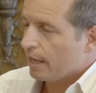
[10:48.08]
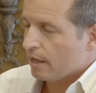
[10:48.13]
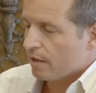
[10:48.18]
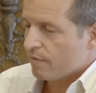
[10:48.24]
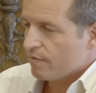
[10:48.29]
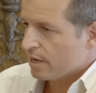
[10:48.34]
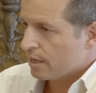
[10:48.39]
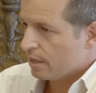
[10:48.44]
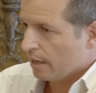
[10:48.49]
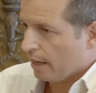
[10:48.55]

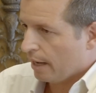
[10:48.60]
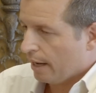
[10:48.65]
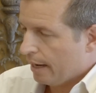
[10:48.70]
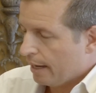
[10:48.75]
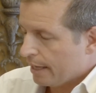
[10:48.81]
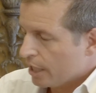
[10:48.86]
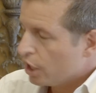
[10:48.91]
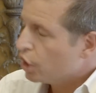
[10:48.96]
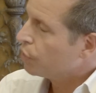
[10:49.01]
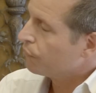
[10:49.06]
even
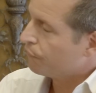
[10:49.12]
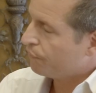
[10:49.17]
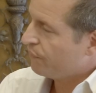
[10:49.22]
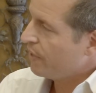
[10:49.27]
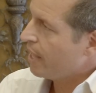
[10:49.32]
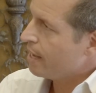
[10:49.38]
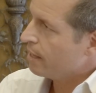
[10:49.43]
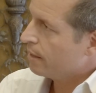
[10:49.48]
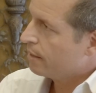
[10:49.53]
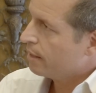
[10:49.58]
in good
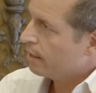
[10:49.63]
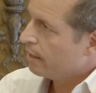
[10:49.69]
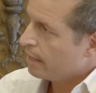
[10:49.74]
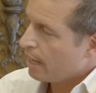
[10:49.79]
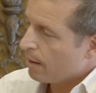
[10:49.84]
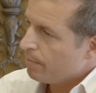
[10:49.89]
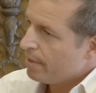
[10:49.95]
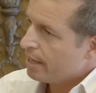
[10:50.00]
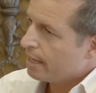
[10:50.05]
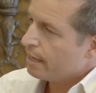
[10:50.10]
faith,
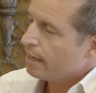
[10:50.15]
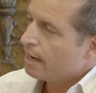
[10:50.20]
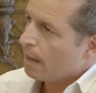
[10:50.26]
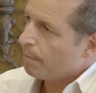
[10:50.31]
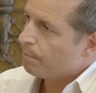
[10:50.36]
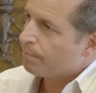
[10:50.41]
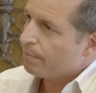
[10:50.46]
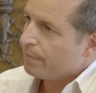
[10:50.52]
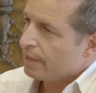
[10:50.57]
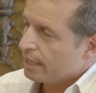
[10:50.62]
they're making
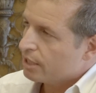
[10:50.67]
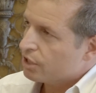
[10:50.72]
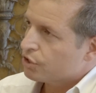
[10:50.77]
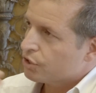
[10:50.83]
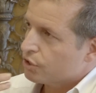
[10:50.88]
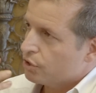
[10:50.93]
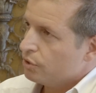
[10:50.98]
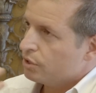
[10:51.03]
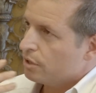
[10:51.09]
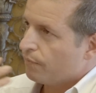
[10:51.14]
up
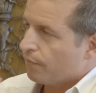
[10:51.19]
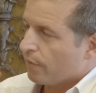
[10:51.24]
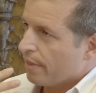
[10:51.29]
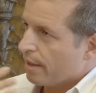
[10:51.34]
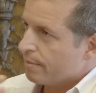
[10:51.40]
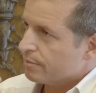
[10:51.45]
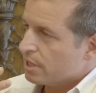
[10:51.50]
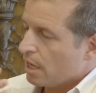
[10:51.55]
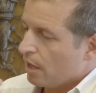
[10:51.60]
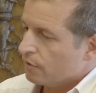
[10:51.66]
excuses for
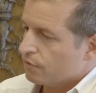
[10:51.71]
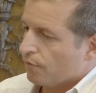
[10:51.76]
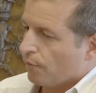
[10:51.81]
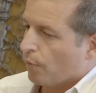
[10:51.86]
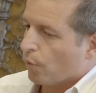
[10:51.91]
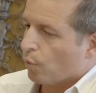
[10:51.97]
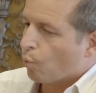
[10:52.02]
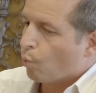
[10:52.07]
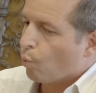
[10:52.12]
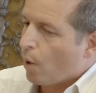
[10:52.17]
themselves
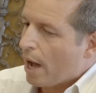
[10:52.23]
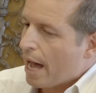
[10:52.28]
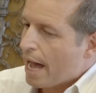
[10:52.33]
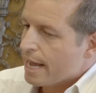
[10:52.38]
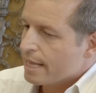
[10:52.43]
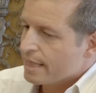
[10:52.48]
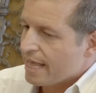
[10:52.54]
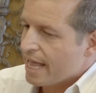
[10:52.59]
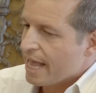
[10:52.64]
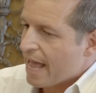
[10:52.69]
for
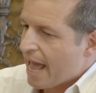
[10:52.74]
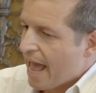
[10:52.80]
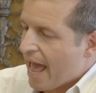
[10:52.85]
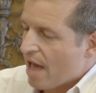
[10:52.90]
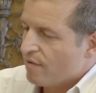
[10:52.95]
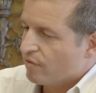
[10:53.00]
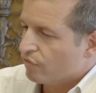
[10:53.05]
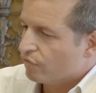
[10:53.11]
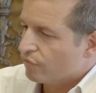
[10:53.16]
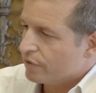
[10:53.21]
why they
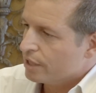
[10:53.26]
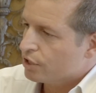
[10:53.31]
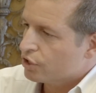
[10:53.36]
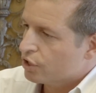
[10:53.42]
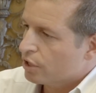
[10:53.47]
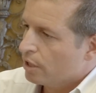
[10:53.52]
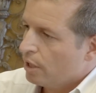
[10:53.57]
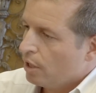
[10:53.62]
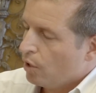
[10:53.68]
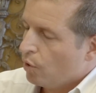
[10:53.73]
haven't
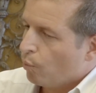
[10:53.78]
reached